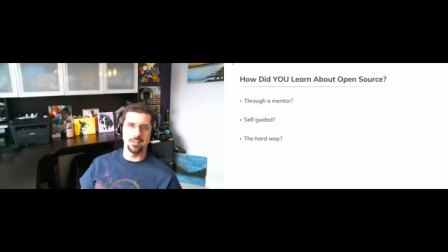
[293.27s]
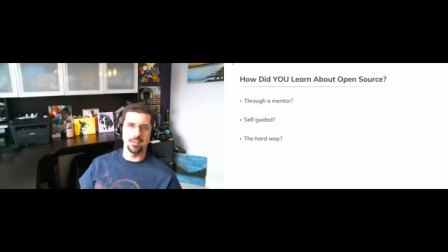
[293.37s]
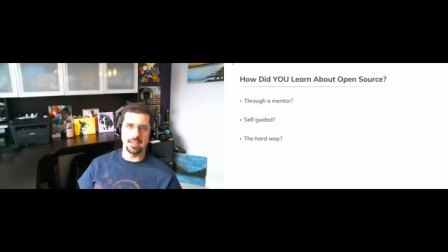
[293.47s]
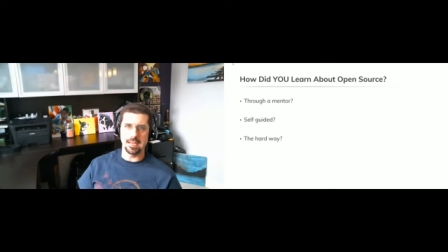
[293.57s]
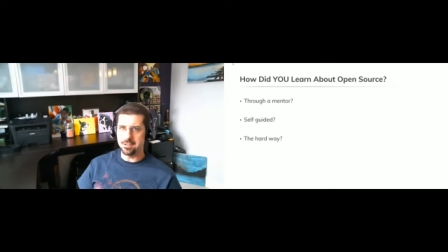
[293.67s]

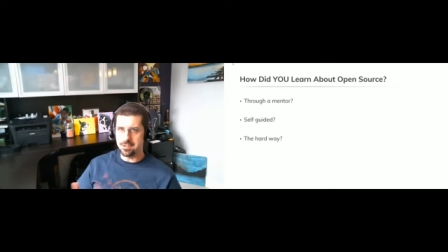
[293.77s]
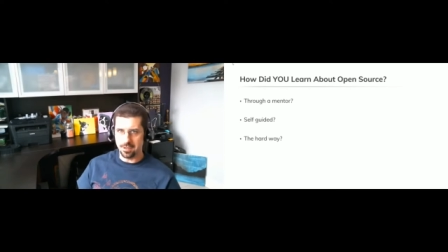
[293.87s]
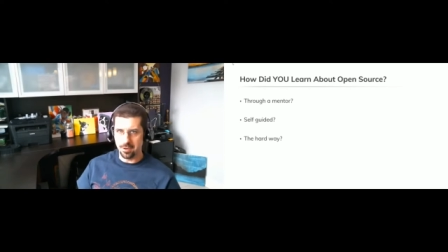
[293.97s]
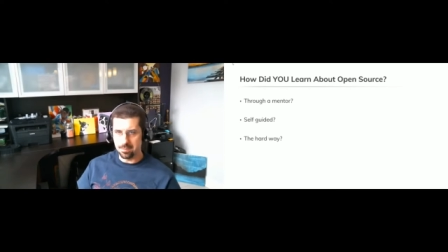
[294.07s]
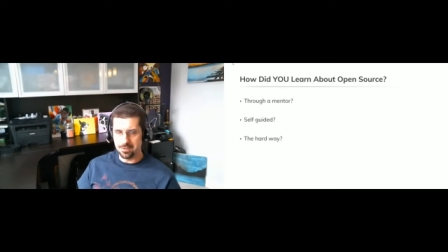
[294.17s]
engaging
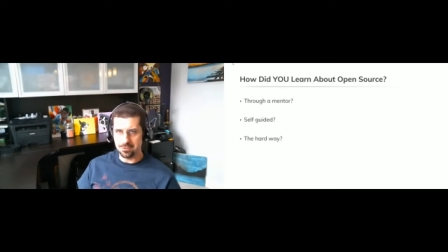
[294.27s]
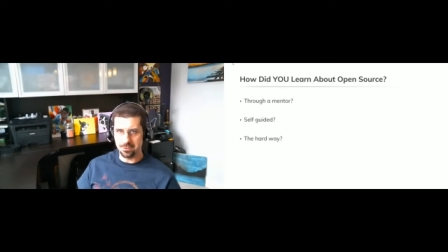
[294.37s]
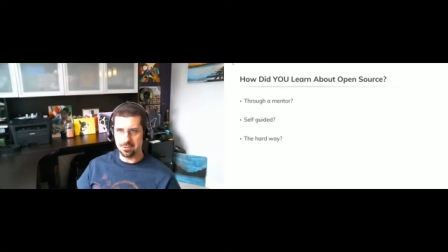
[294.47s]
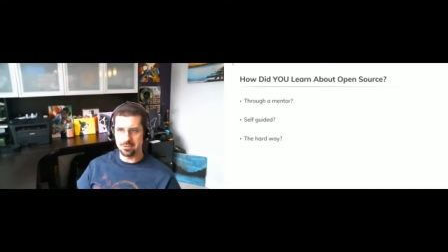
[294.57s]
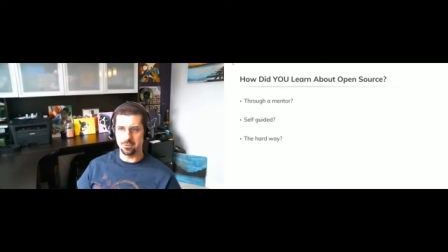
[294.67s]
in open
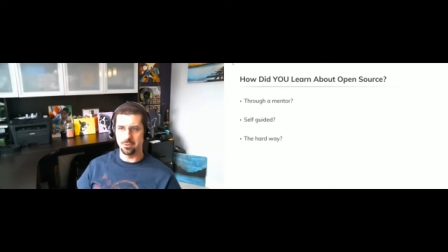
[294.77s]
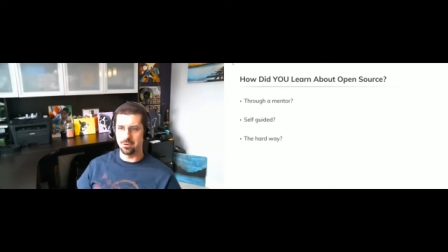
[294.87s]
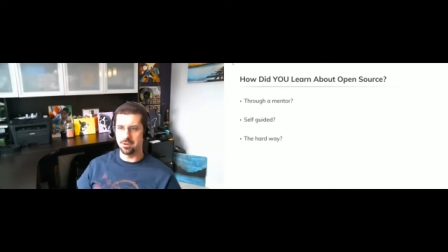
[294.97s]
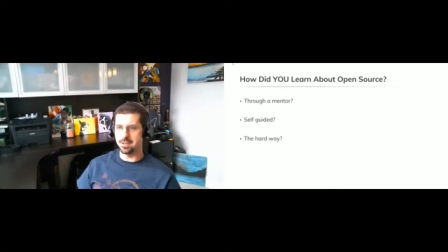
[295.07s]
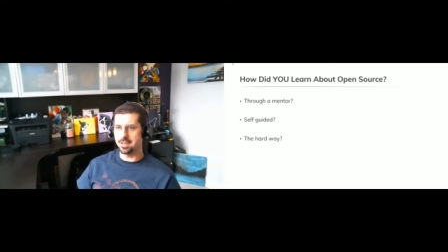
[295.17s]
source
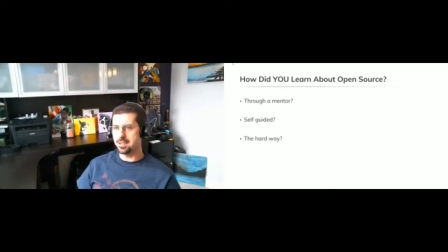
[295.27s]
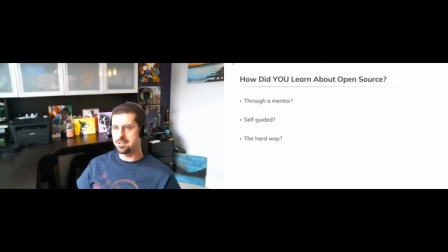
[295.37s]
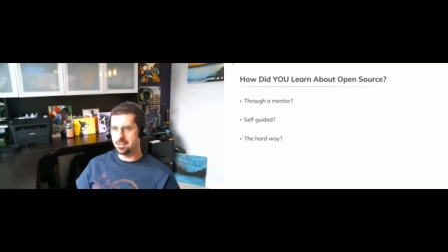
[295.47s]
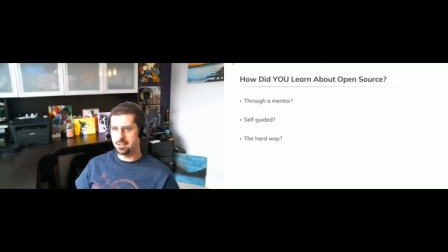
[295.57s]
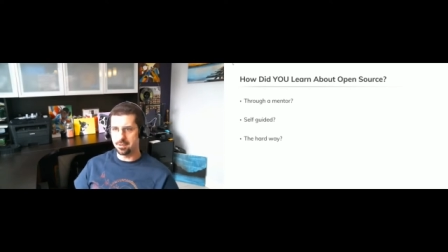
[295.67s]
or
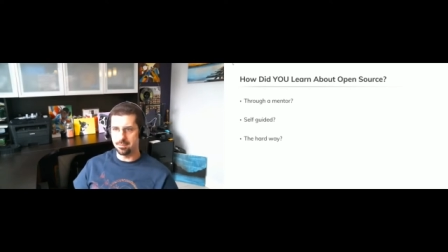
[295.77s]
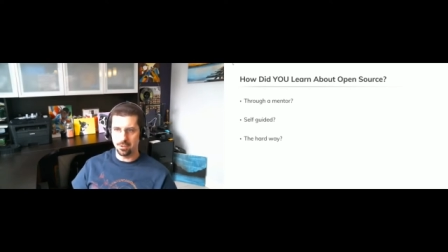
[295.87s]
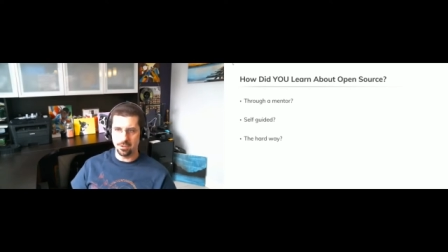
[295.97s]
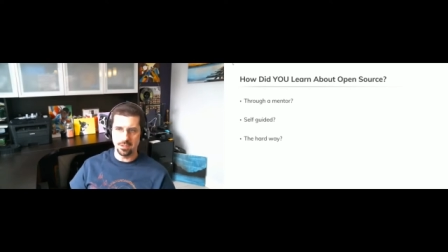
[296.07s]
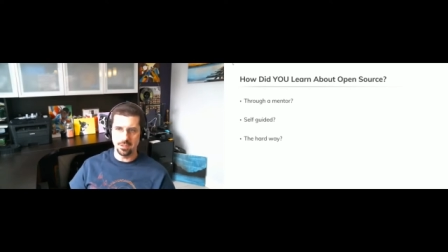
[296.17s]
engaging in
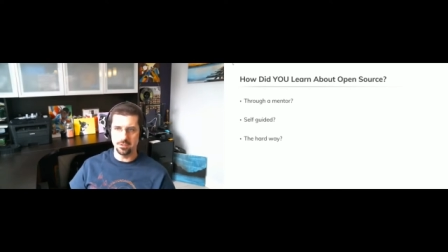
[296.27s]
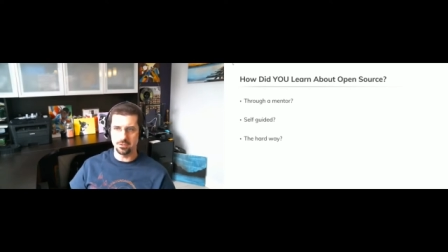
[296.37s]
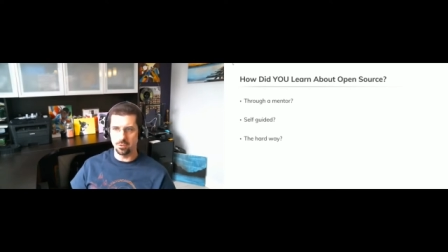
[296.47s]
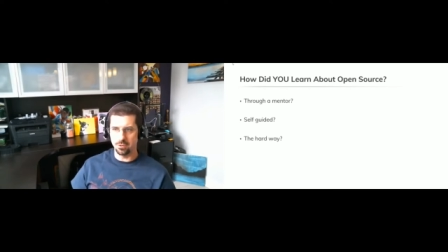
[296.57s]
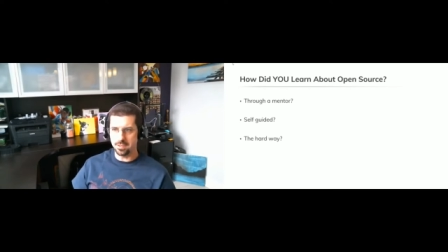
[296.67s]
communities
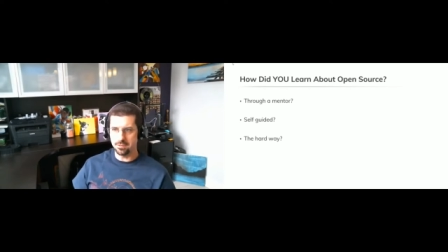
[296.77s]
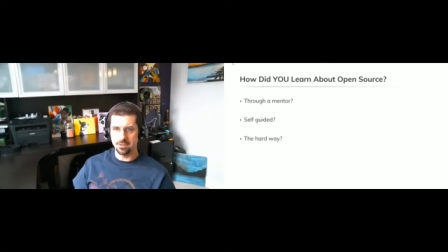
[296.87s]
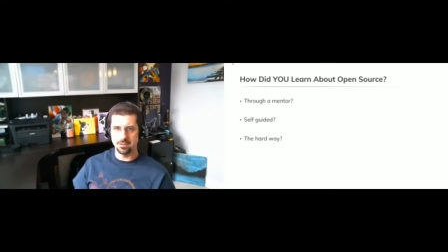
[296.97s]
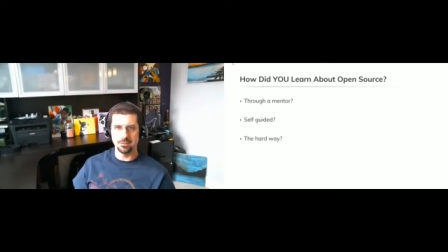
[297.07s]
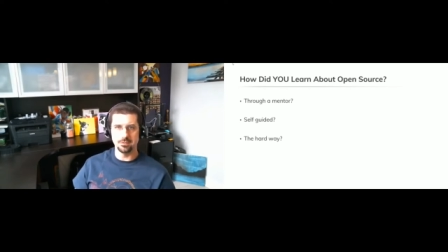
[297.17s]
or
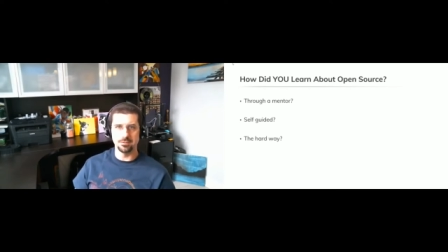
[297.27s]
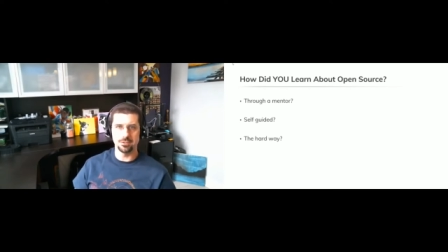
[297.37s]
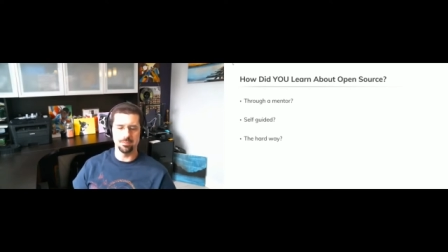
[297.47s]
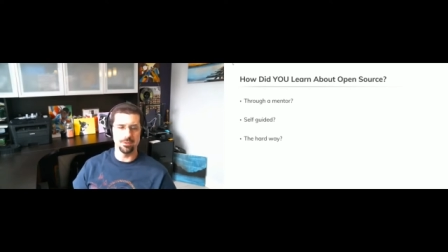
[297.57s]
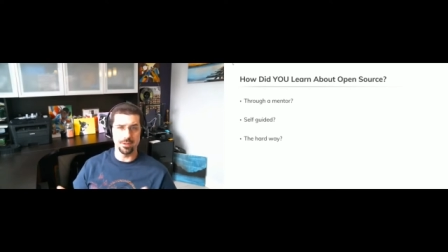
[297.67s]
even
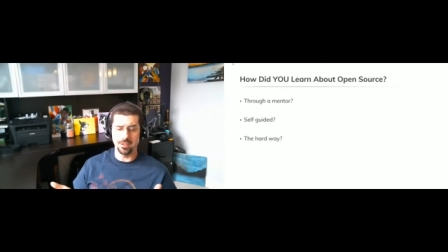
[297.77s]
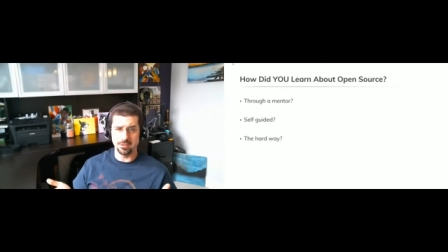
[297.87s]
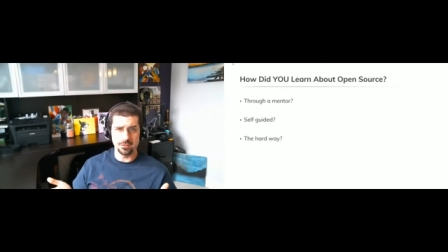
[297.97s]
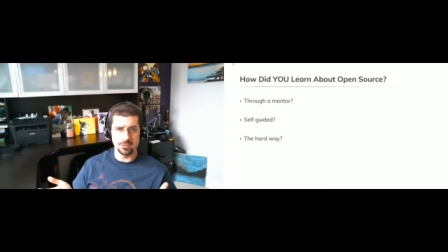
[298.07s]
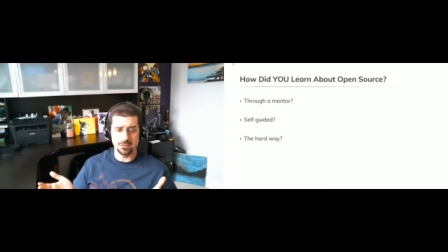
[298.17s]
simple
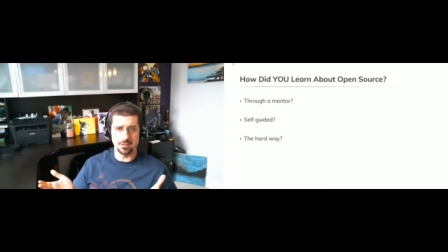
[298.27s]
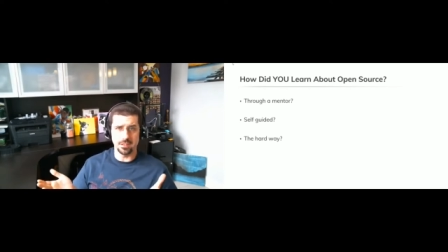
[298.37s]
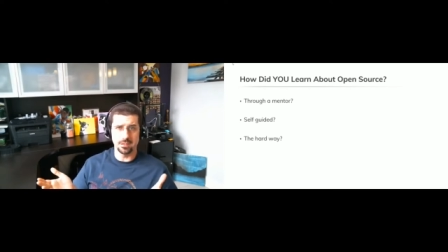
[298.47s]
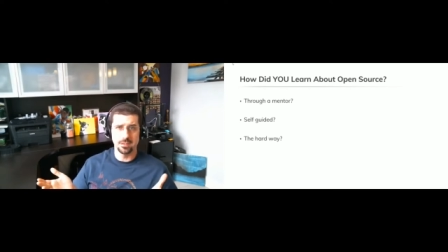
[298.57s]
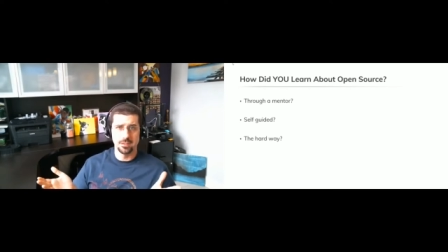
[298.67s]
things just
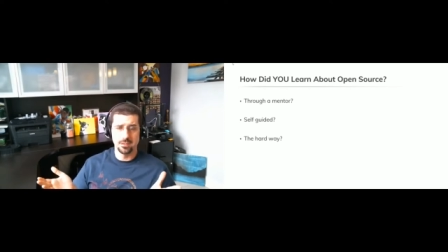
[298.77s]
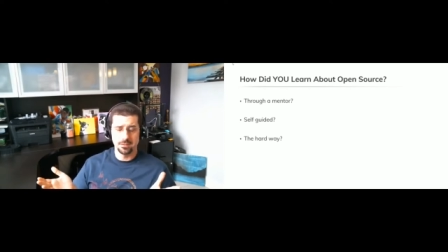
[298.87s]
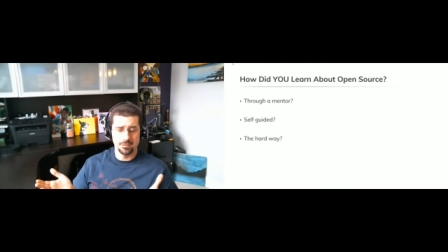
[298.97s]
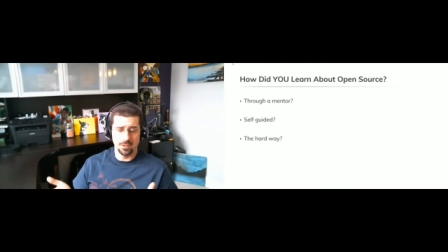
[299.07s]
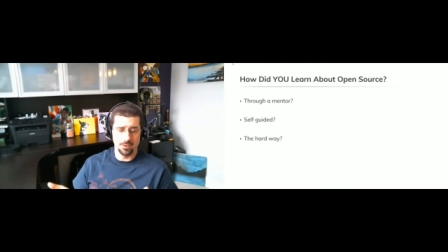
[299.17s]
like
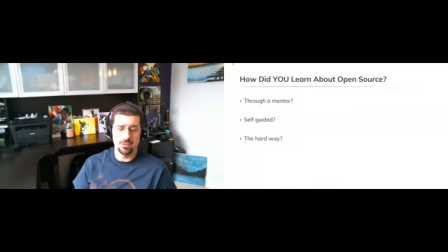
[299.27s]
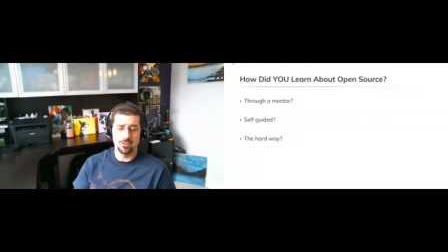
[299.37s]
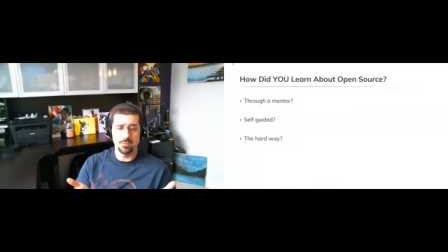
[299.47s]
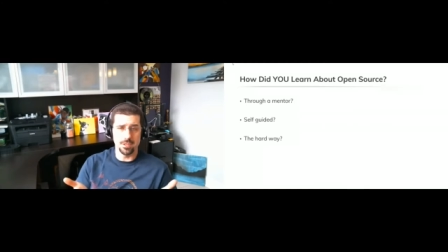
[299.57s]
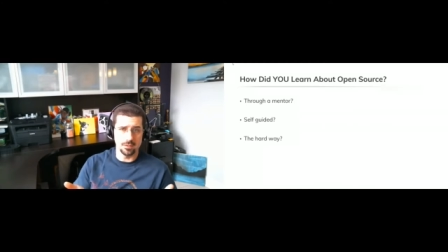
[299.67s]
you know
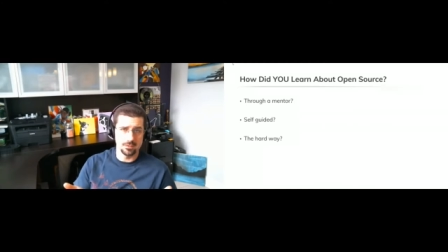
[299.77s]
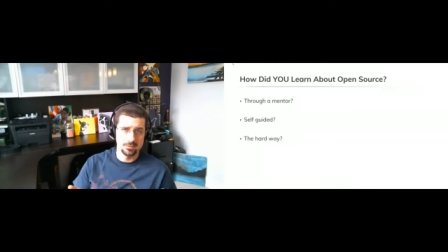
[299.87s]
contributing